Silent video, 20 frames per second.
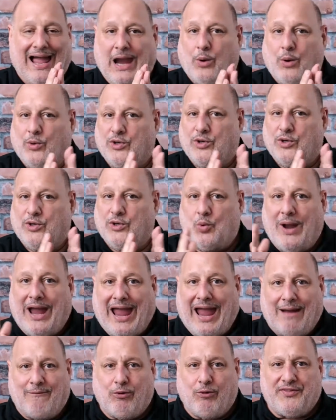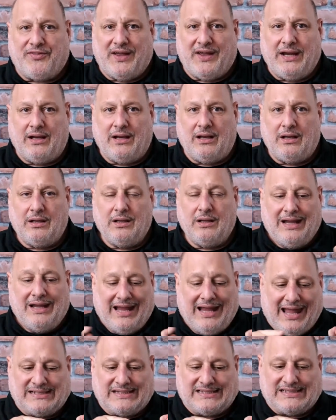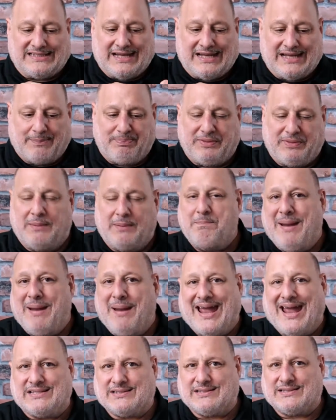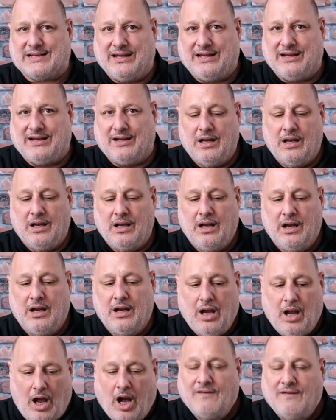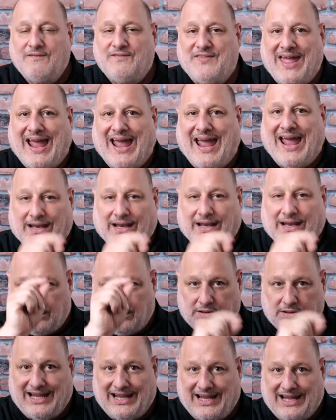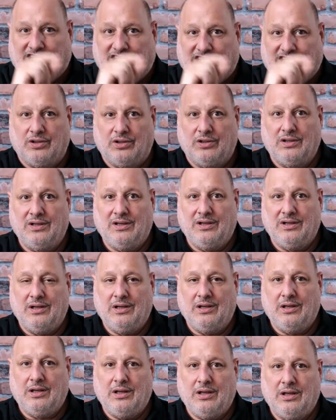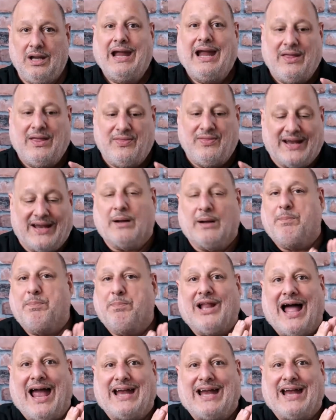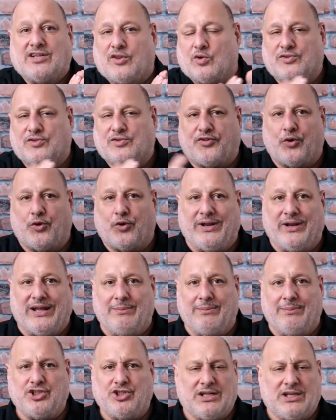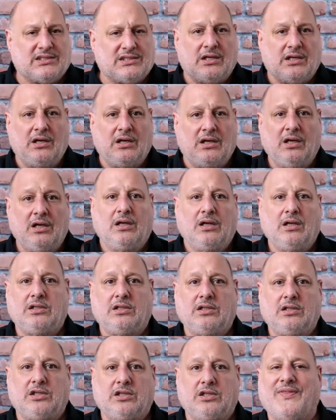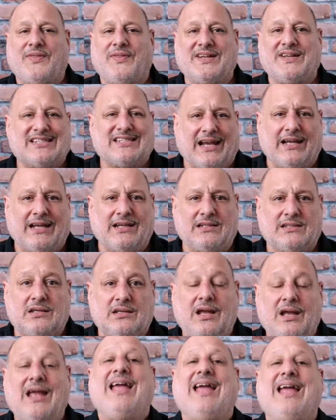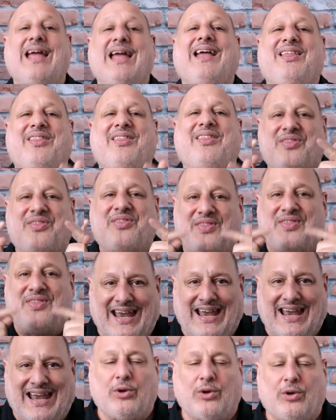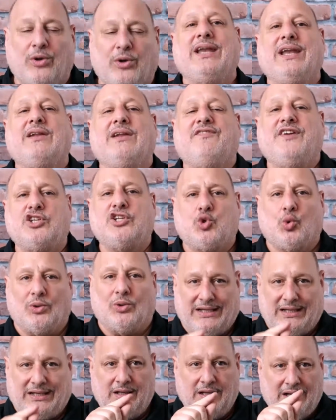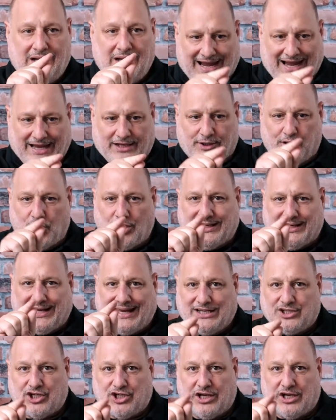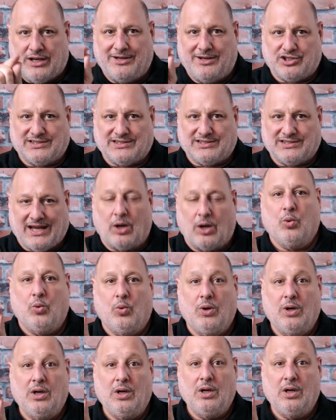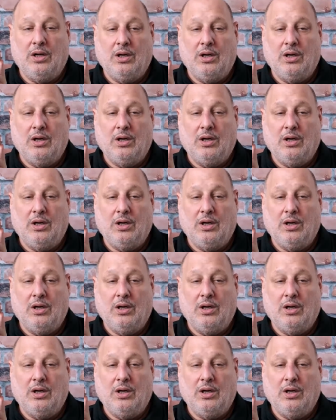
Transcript: I would do everything except the masking of that lantern. And then apply it to those 30 images, done within seconds. Then I would go individually and look at each image and say, oh,